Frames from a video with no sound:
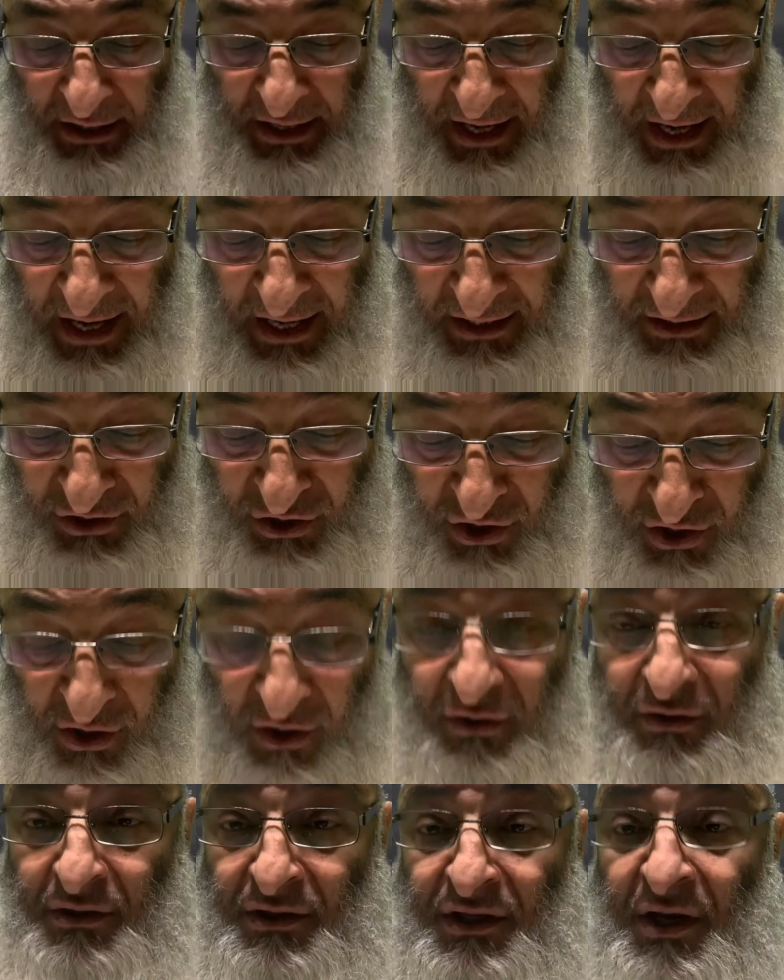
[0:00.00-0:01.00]
And
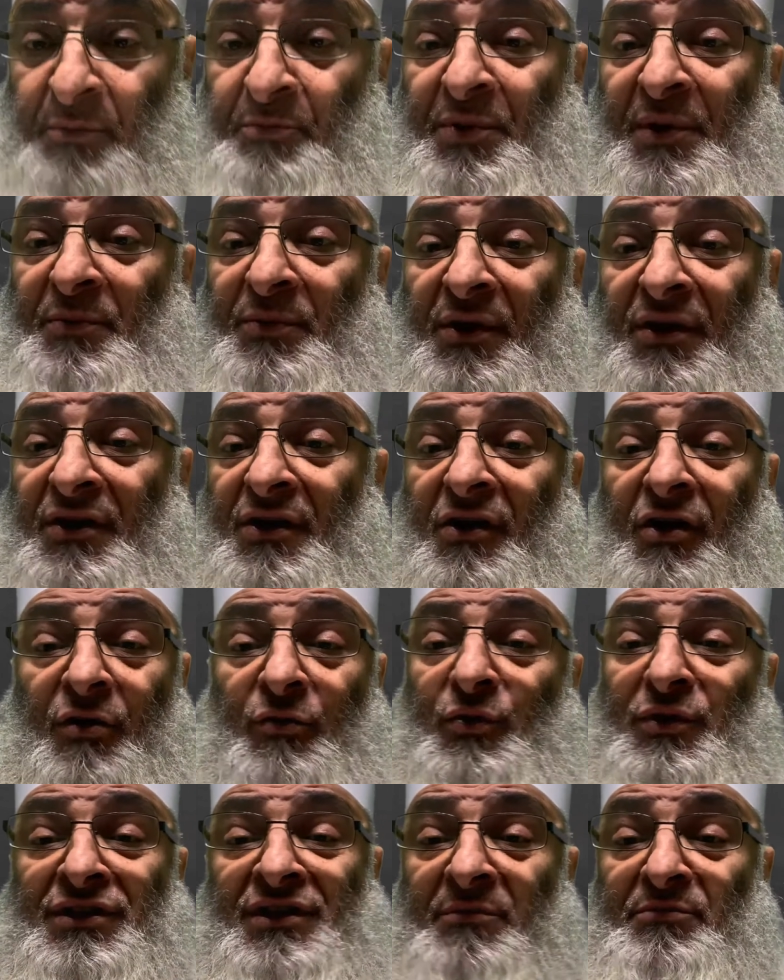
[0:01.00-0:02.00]
go, some people they go
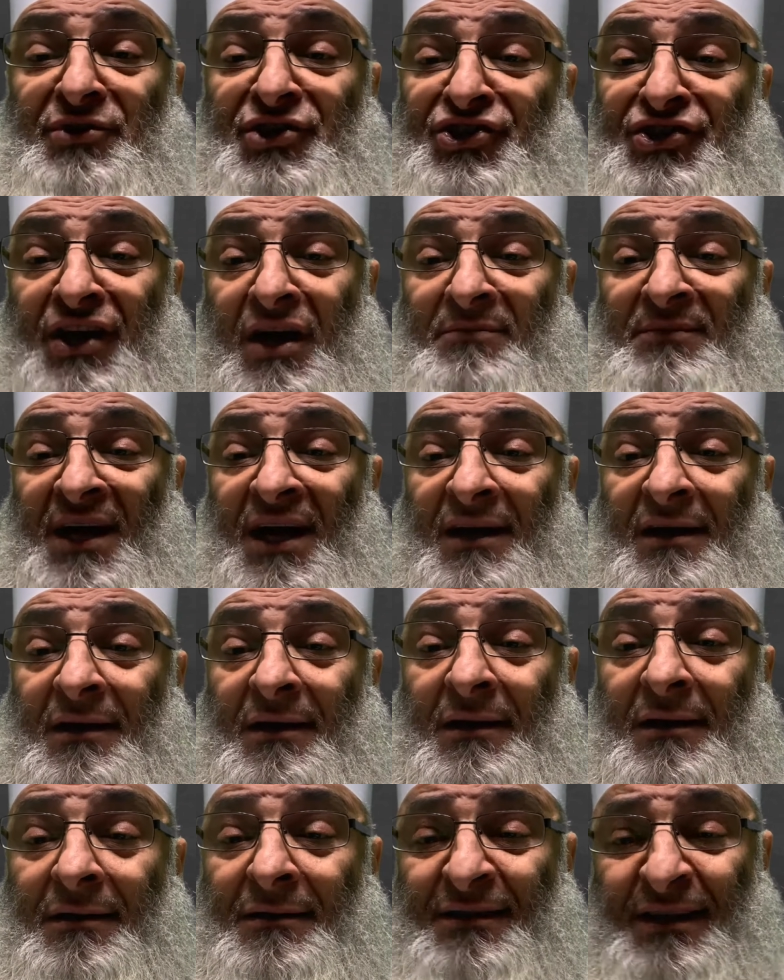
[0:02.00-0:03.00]
with the pyjama.
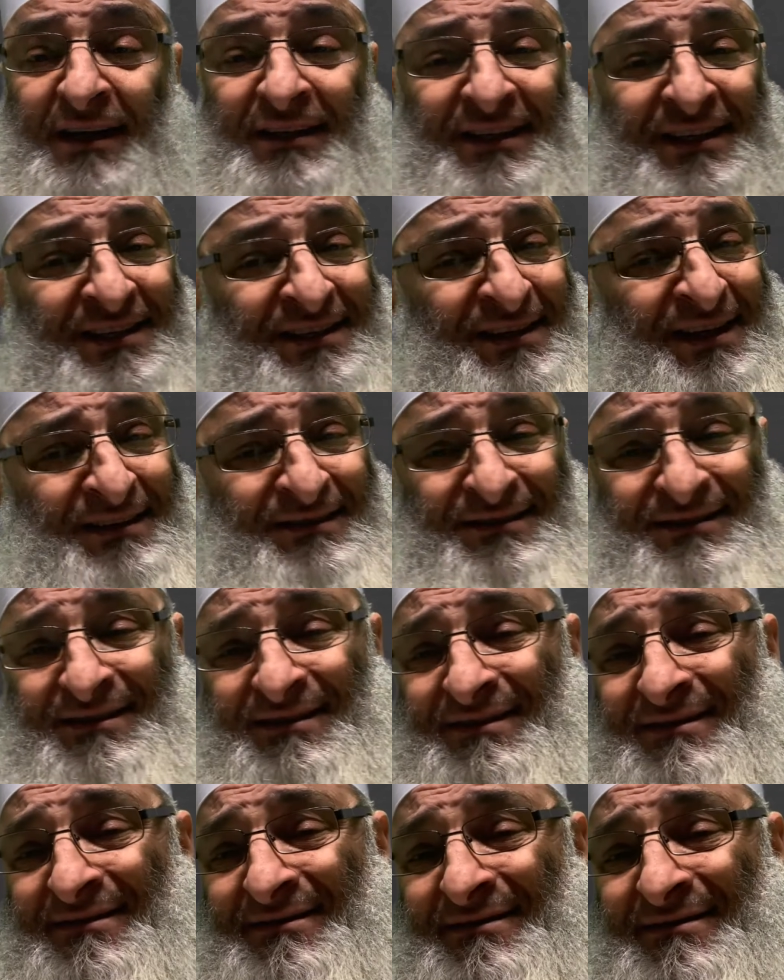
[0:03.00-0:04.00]
That is not.
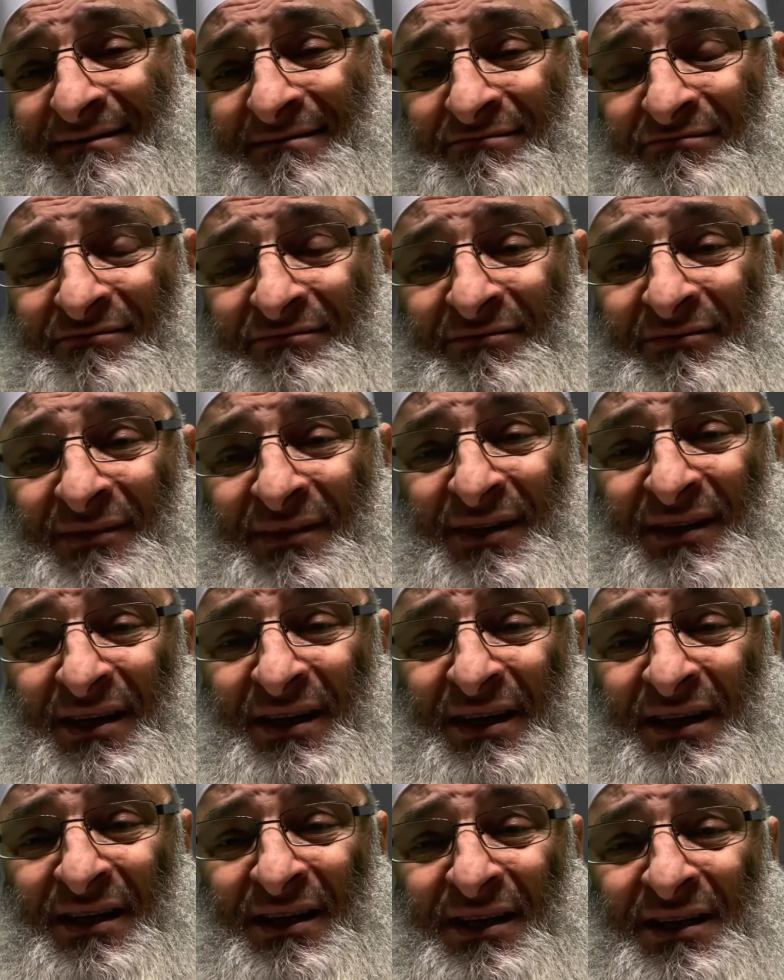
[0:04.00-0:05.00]

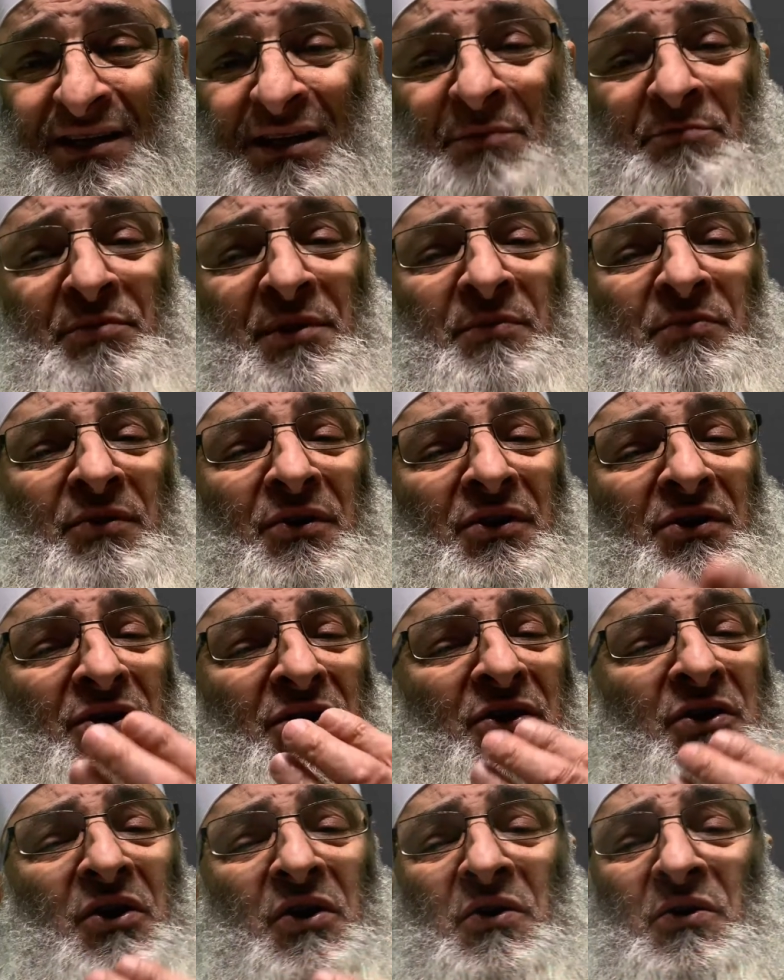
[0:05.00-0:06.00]
Some people they
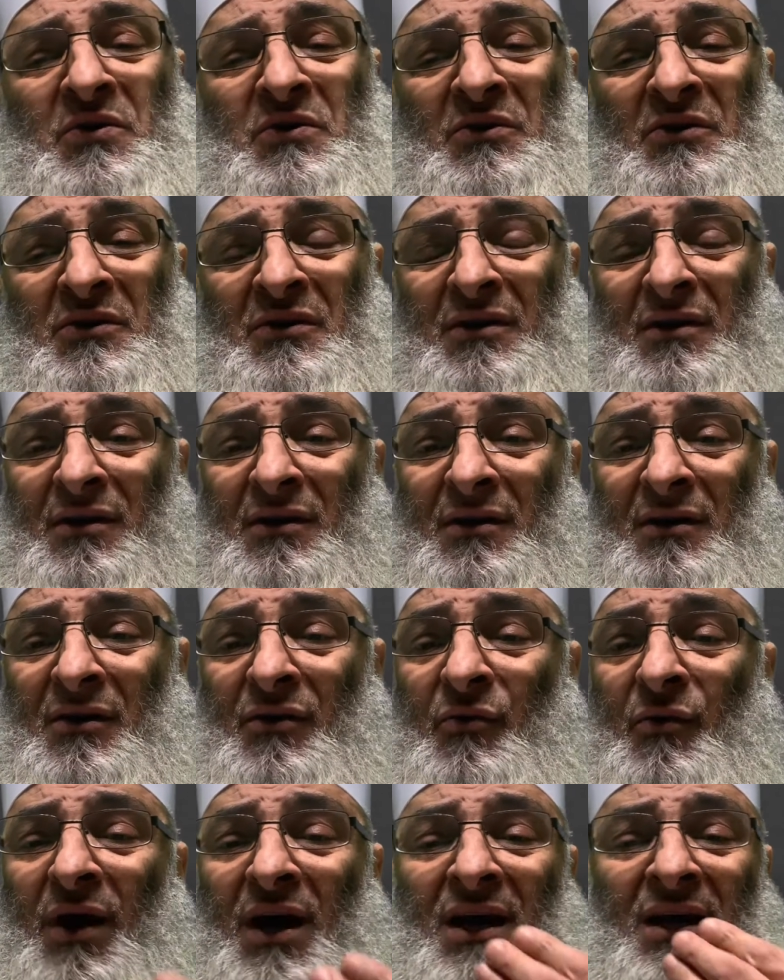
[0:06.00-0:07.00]
go
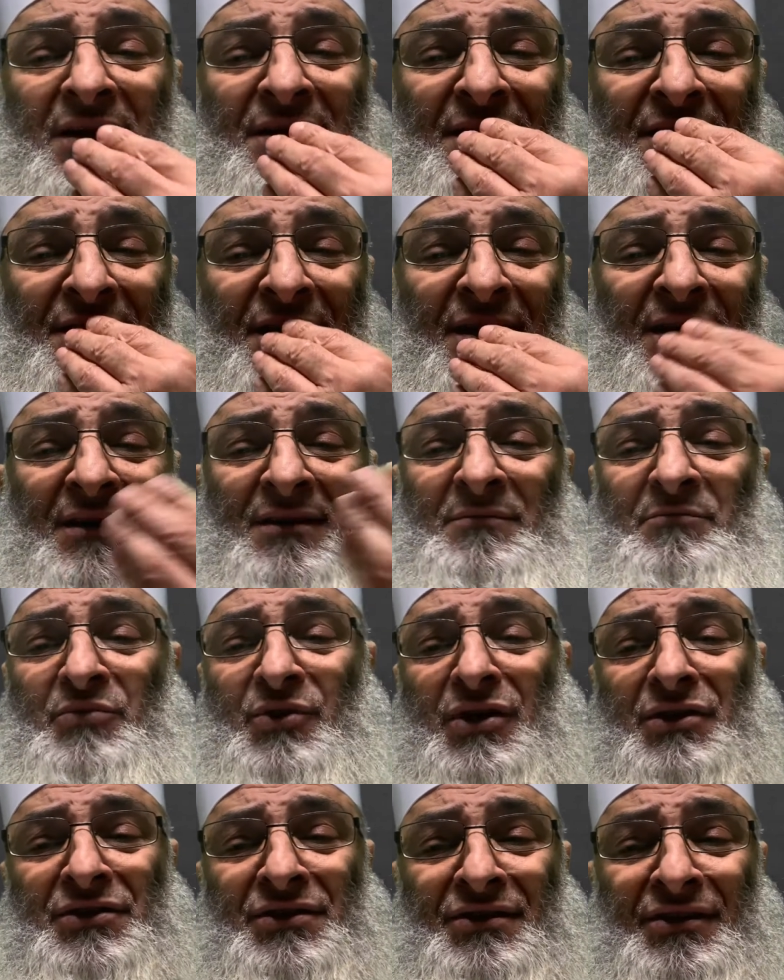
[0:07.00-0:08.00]
while they didn't
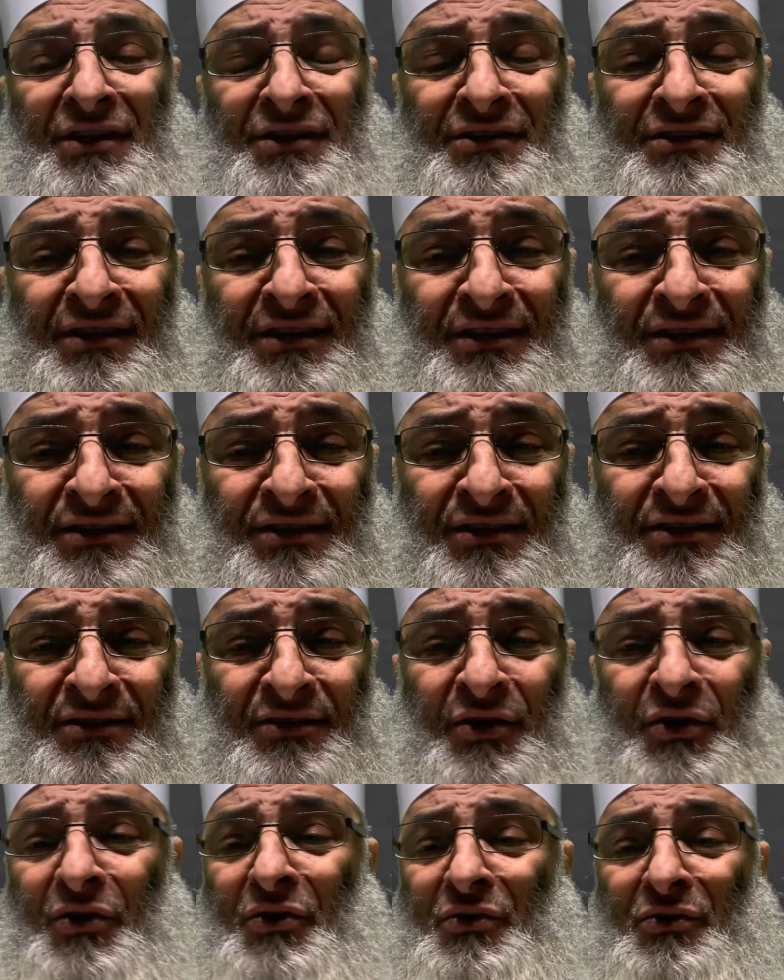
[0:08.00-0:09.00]
brush their teeth
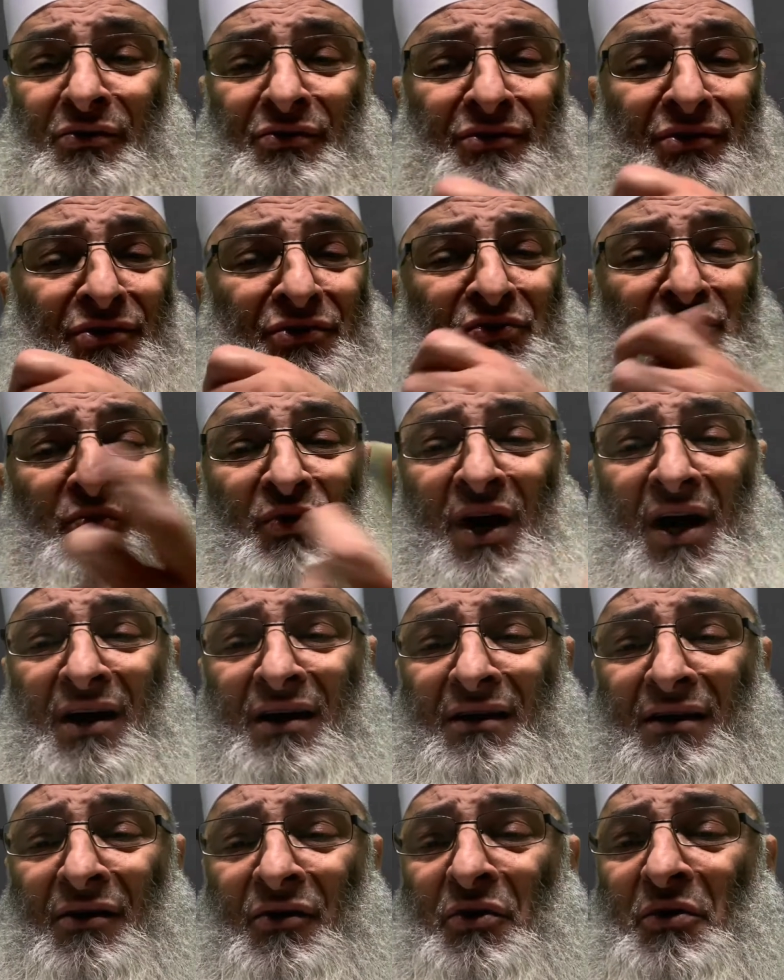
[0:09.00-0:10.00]
or use a
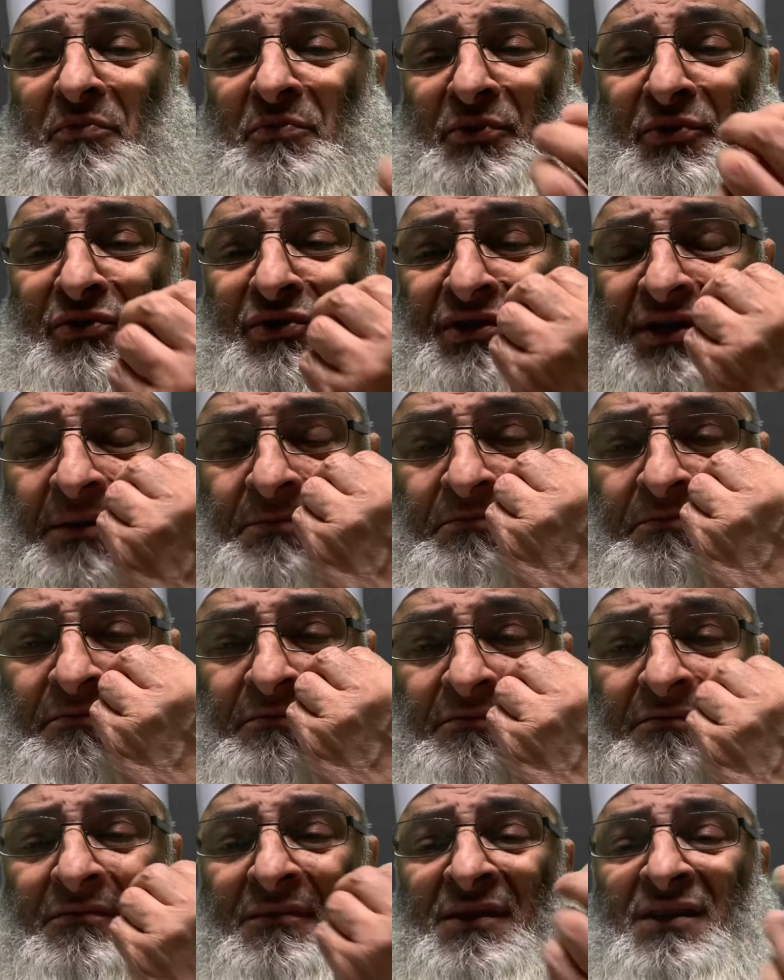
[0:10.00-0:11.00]
suwak or put some
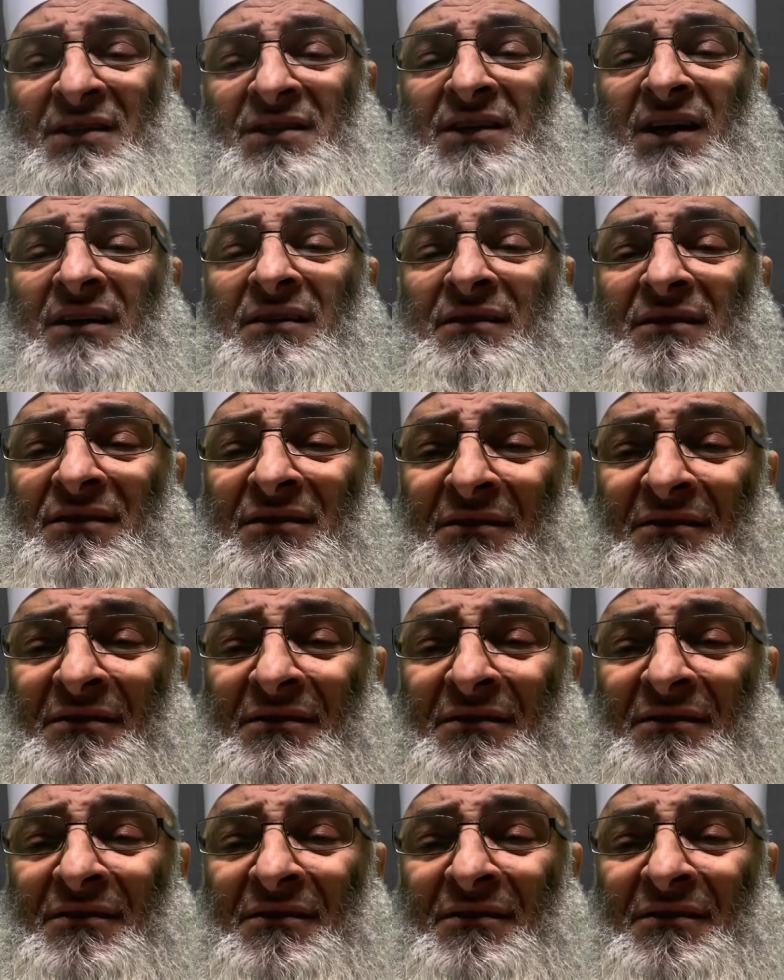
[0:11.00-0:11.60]
scent.